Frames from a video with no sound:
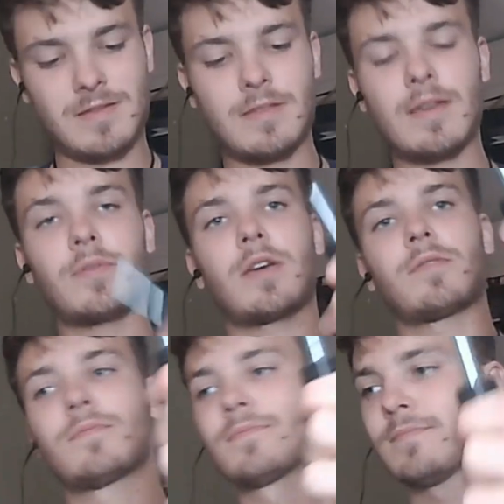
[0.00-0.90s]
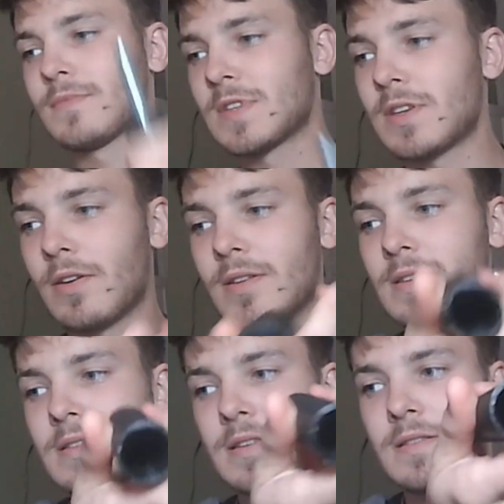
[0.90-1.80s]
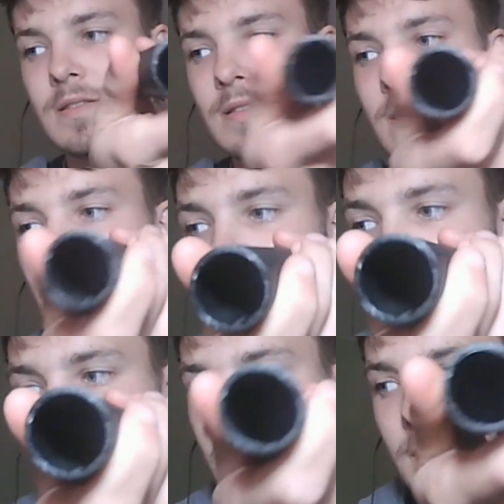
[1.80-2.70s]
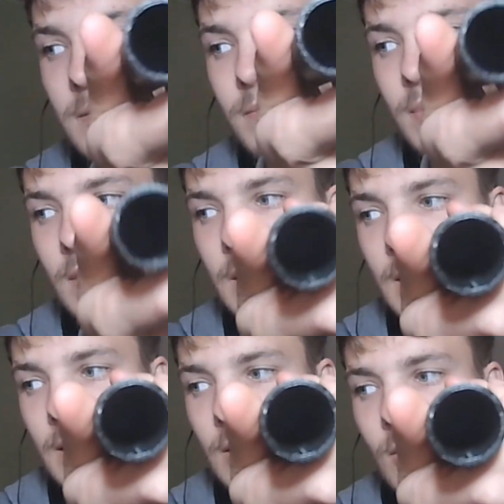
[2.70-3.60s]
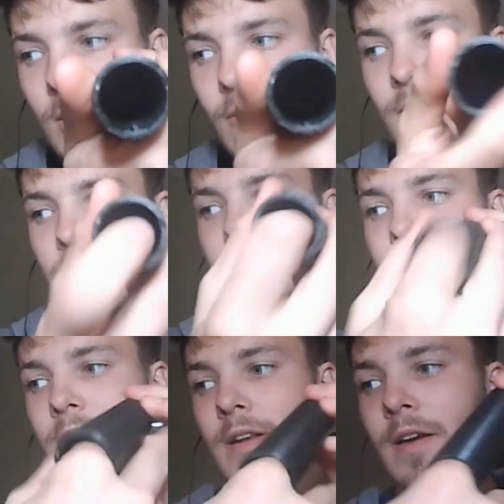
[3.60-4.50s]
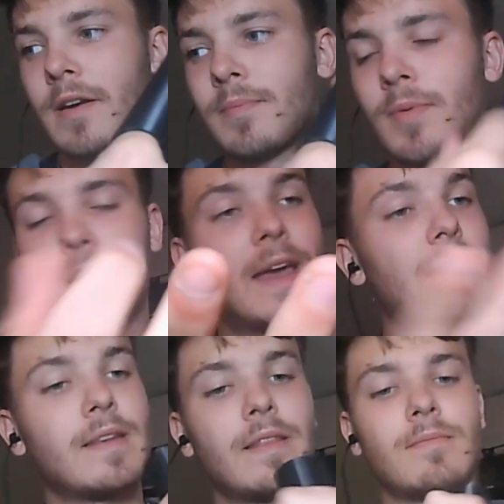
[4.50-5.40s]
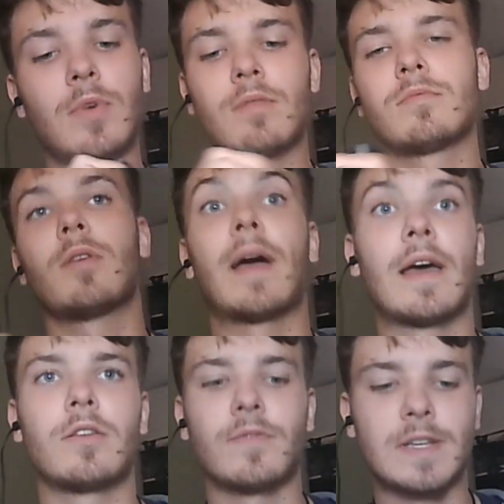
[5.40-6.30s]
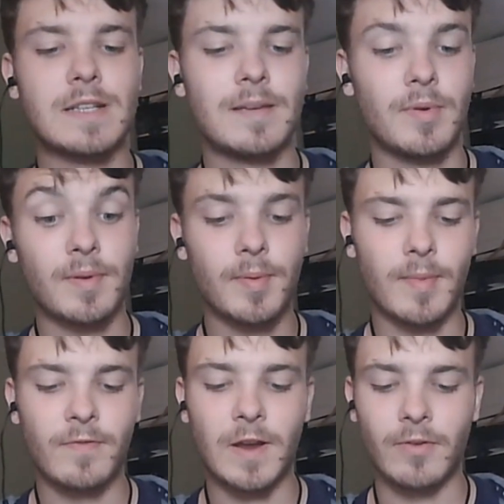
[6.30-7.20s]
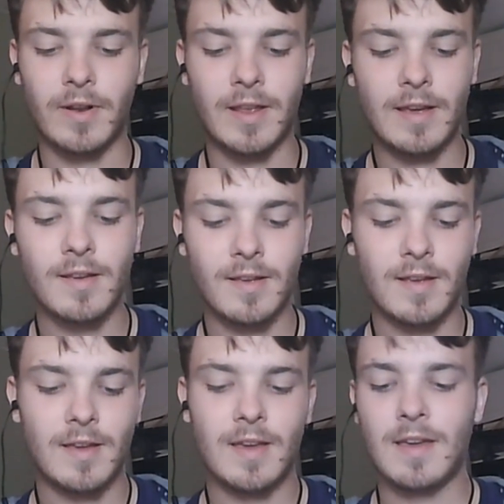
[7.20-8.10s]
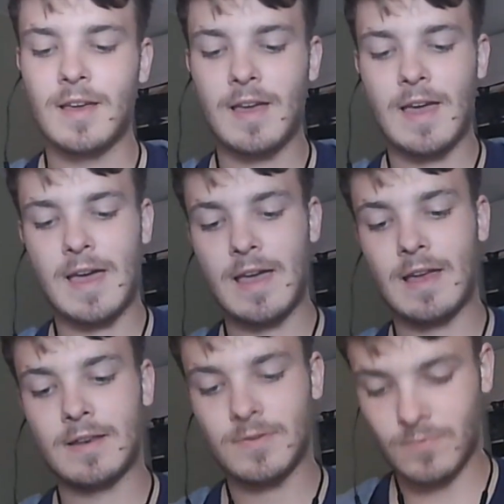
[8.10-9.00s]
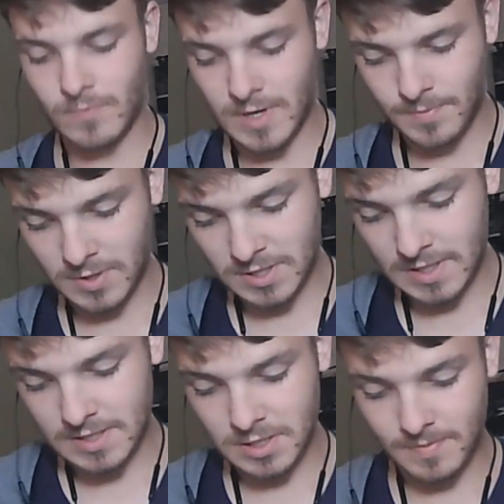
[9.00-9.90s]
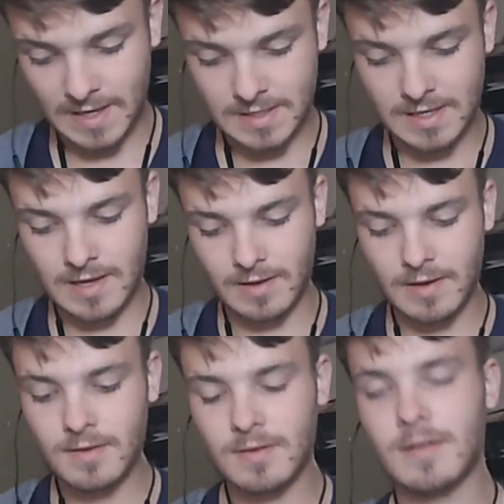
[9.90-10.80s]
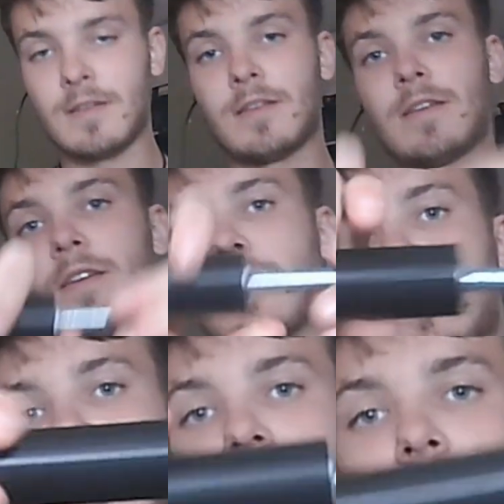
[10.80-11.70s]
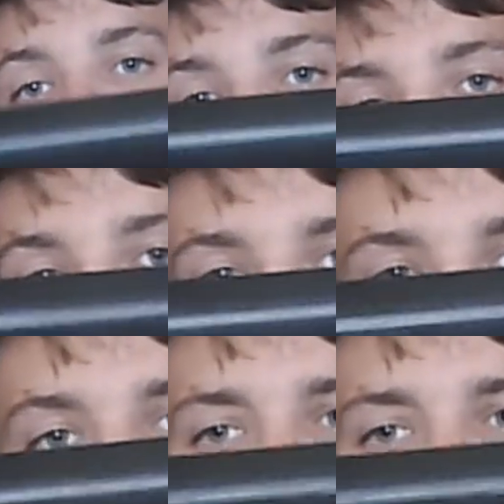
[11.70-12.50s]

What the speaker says: There we go. So this is completely hollow on the inside. Like, I could put my hand in, well, not my hand obviously, but I put my finger in there, and when I push these two back together it creates this,